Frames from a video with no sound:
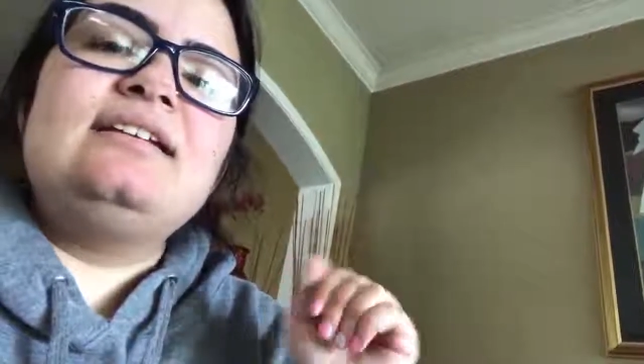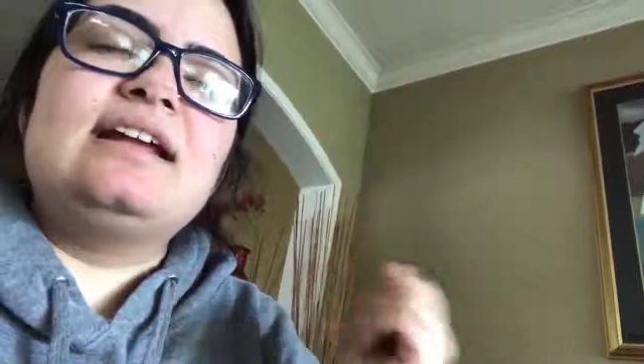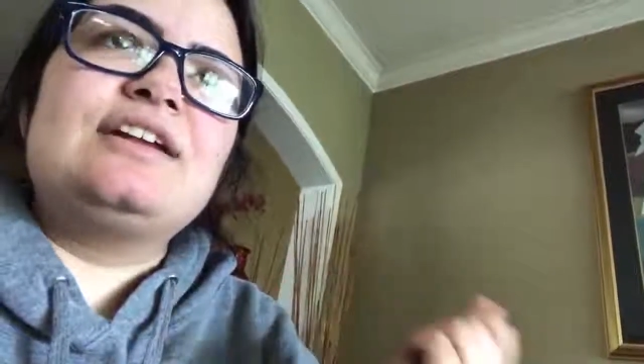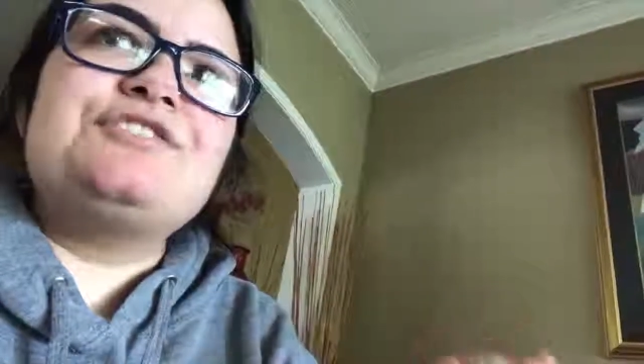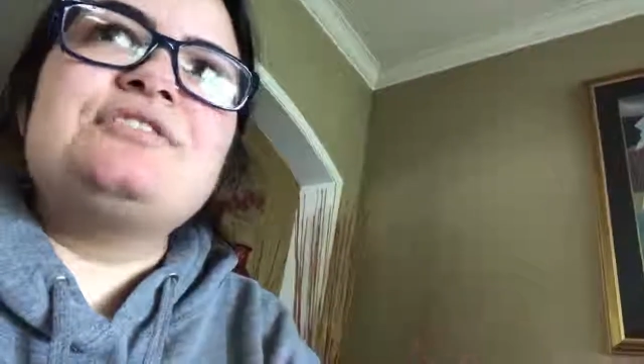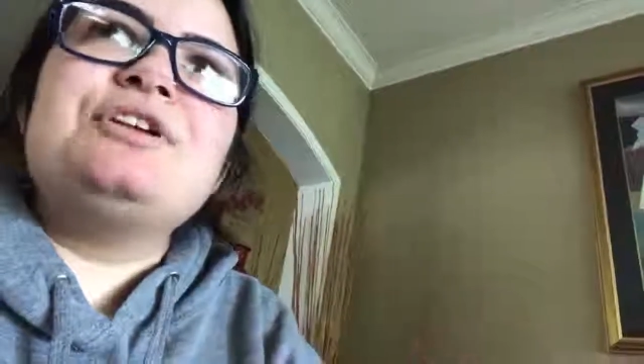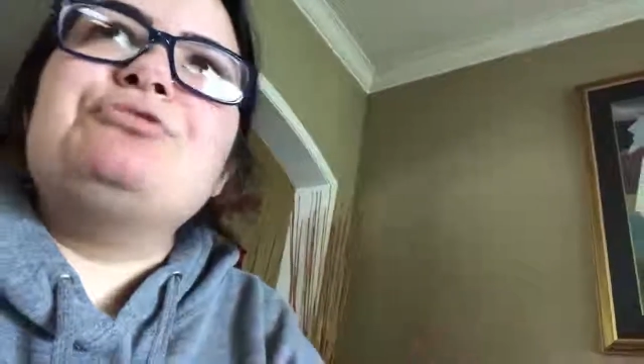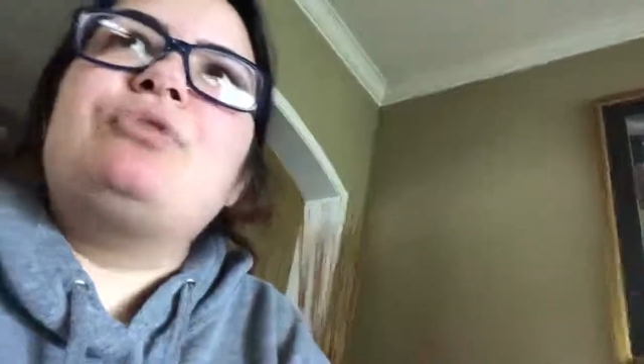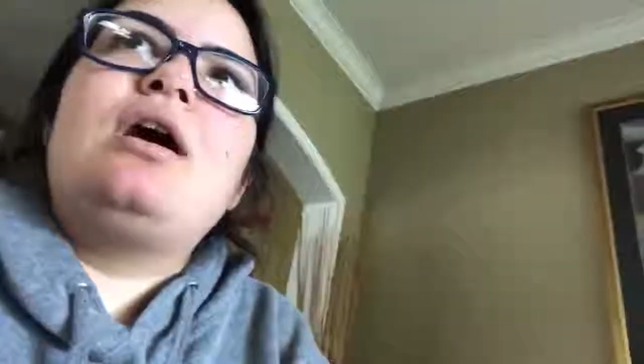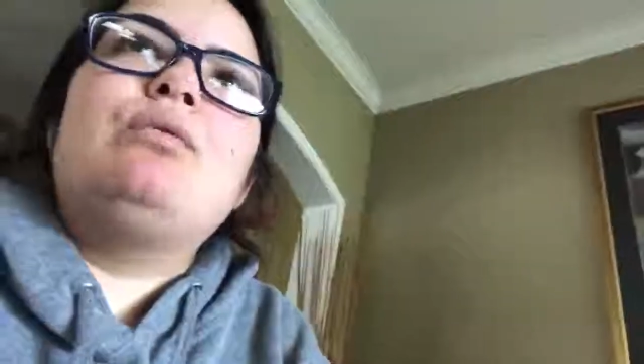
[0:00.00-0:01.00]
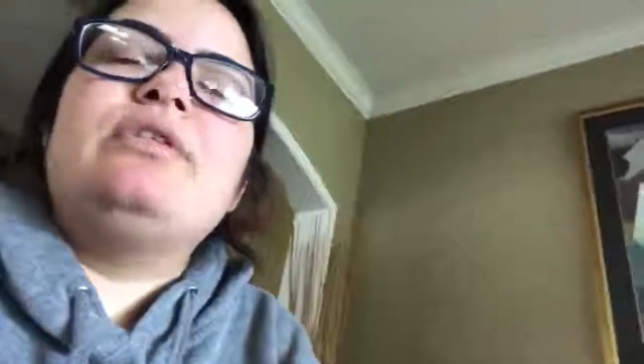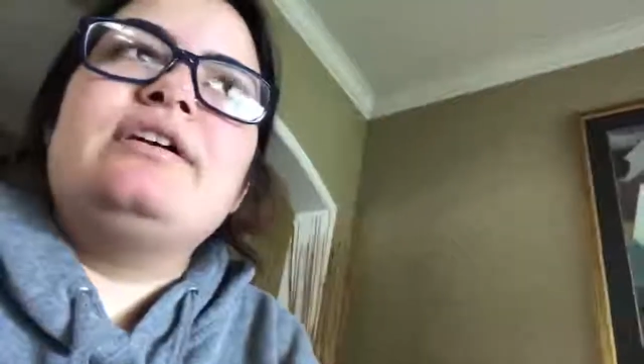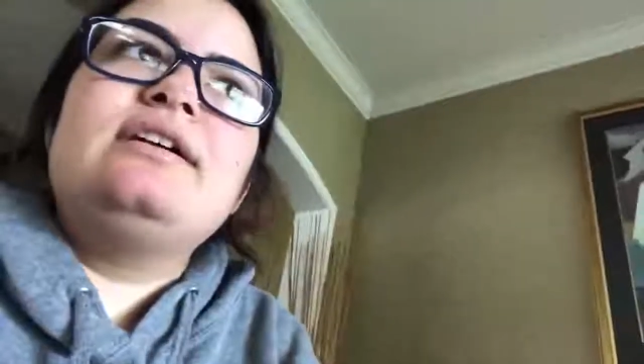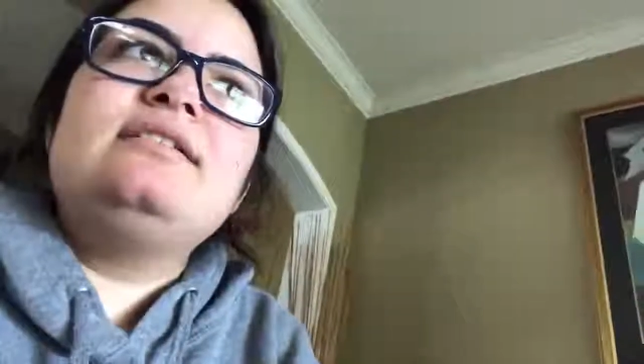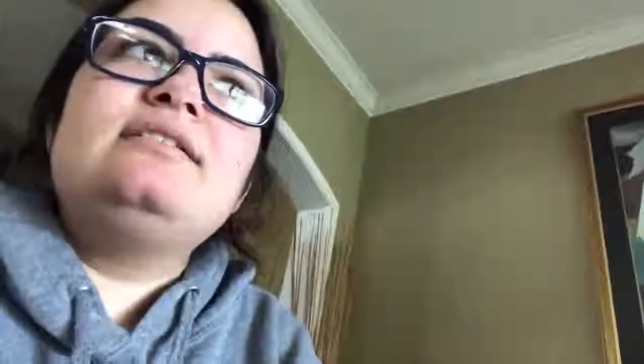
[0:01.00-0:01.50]
and there's nothing wrong with
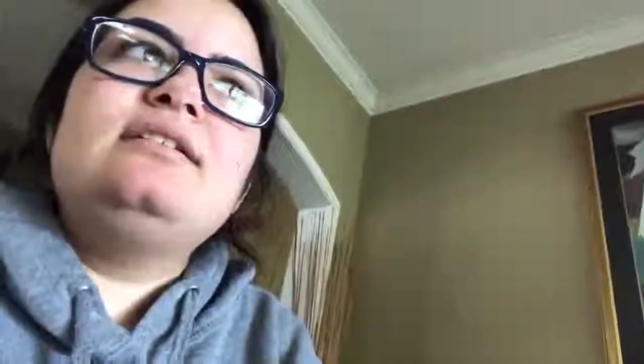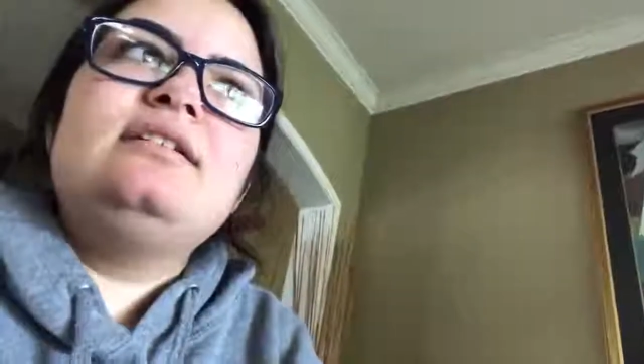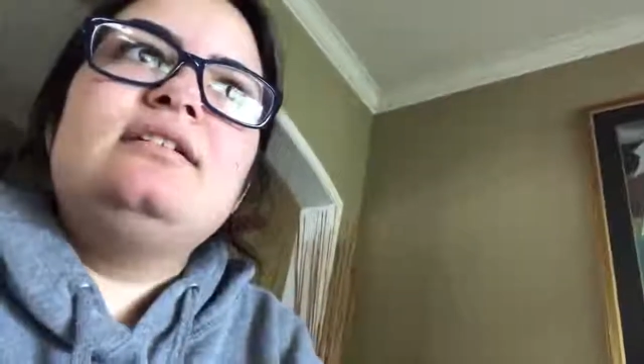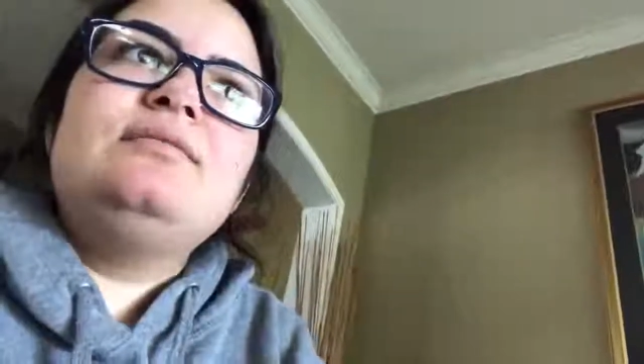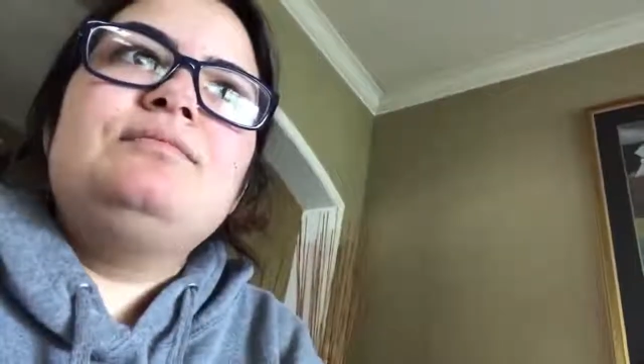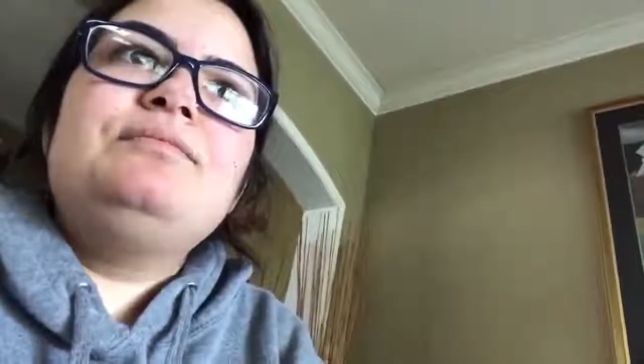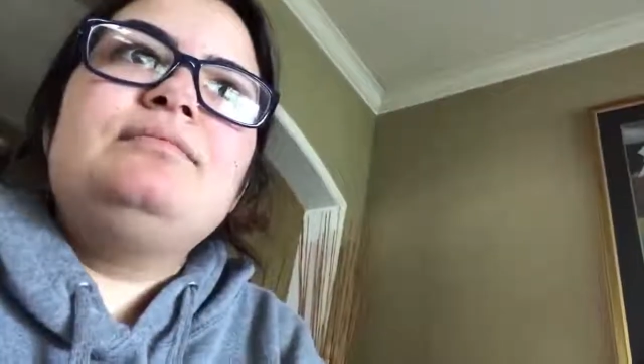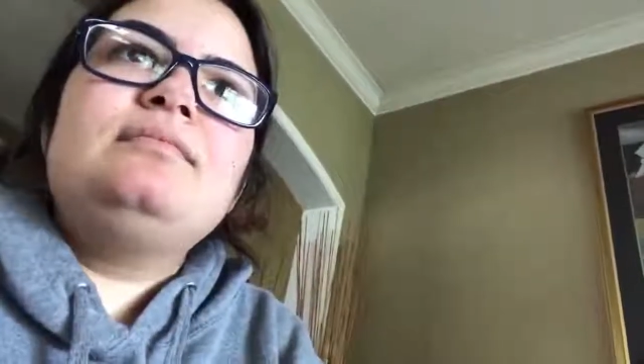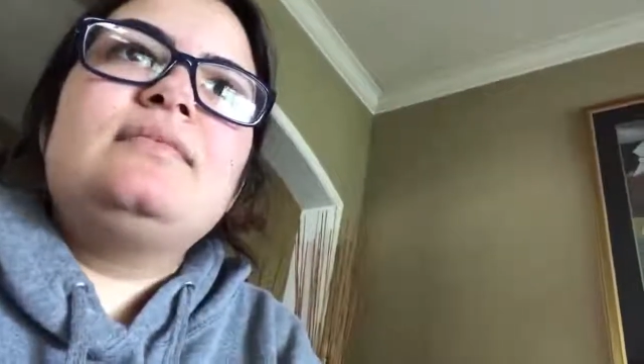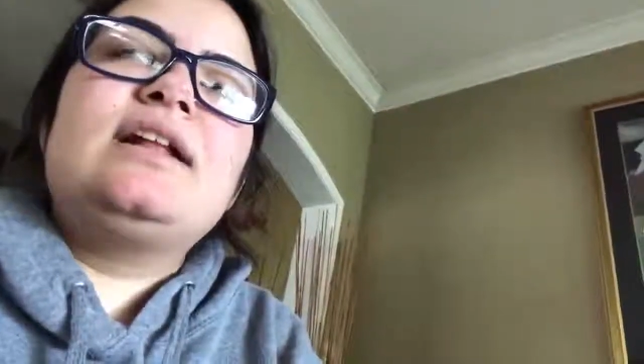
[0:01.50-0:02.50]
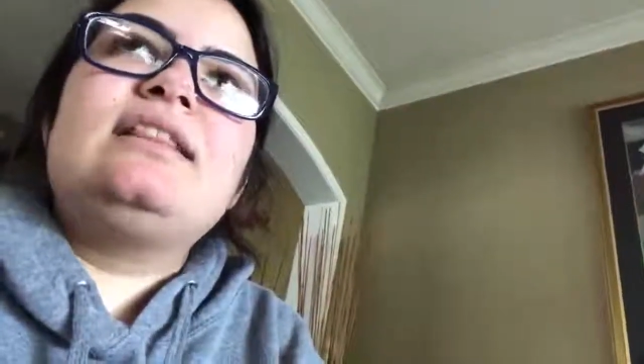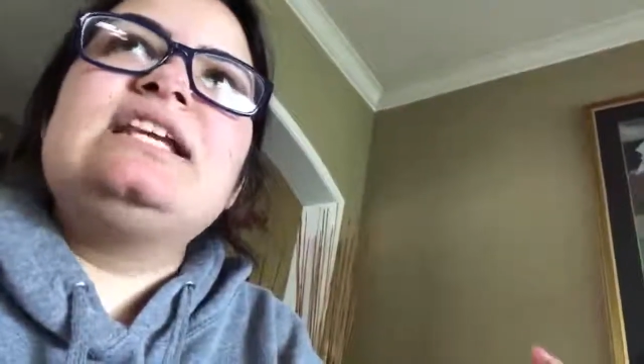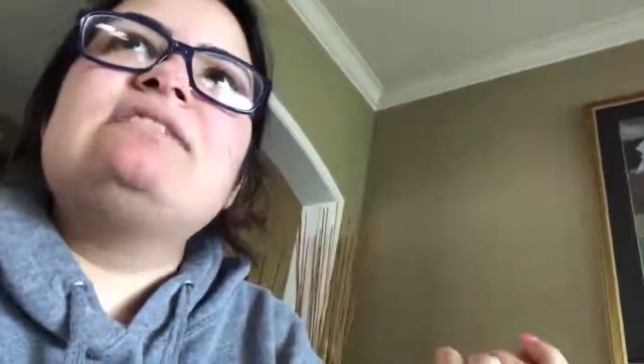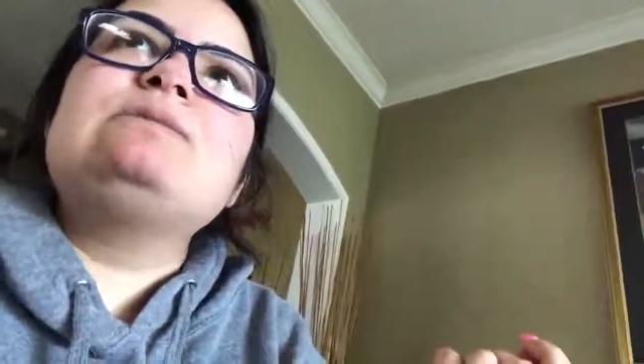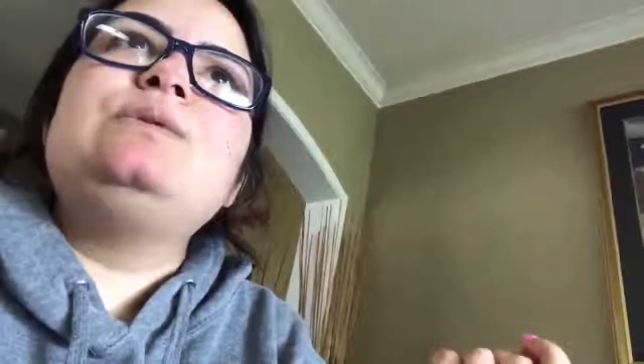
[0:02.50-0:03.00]
it. And I
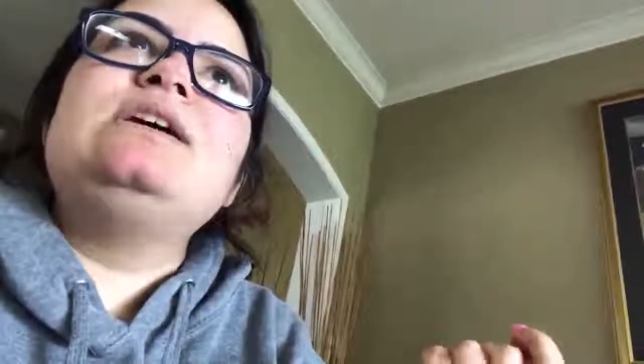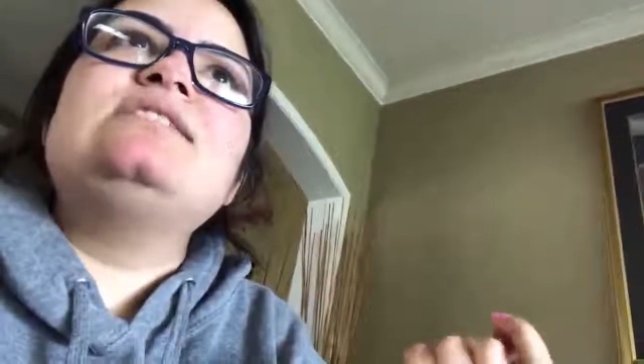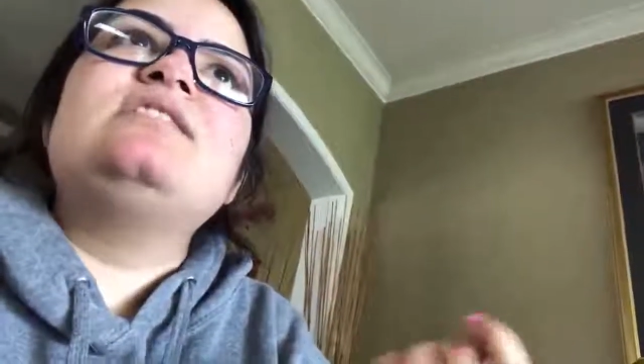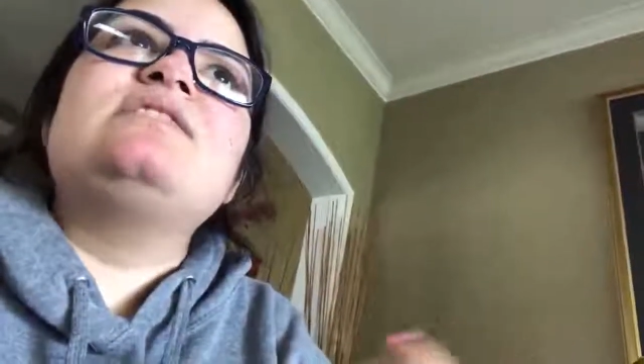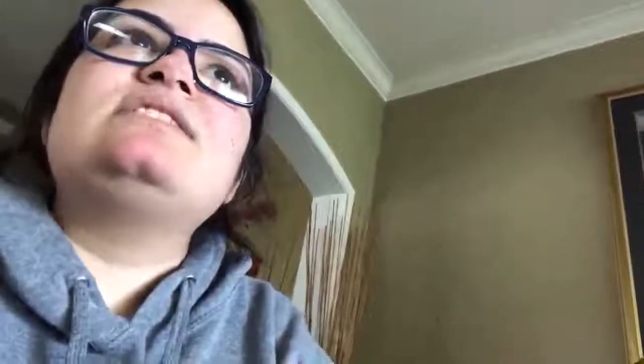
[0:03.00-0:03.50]
think it was because of the